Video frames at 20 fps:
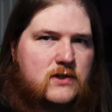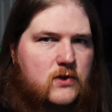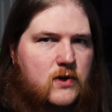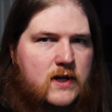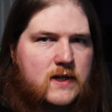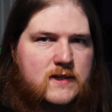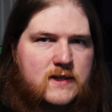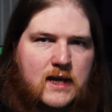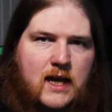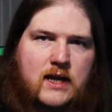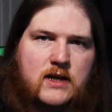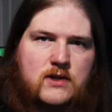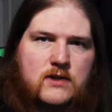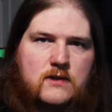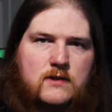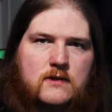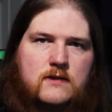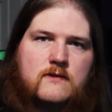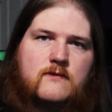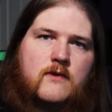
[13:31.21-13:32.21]

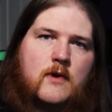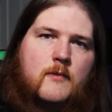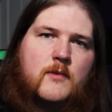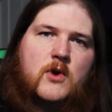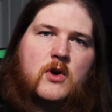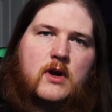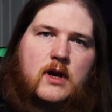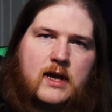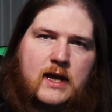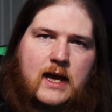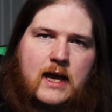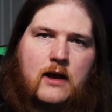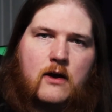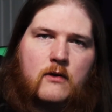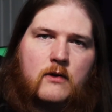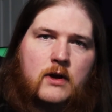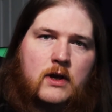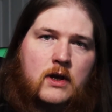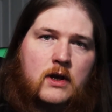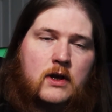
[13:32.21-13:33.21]
transactions from your
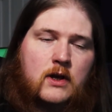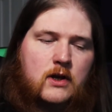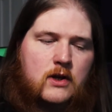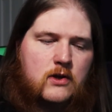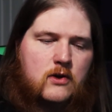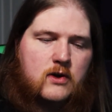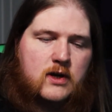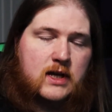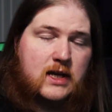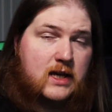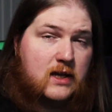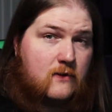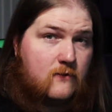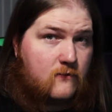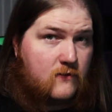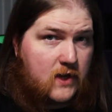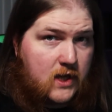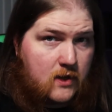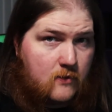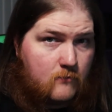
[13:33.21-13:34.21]
account, you're going to get a
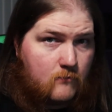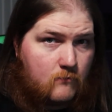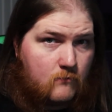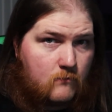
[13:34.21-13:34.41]
fee.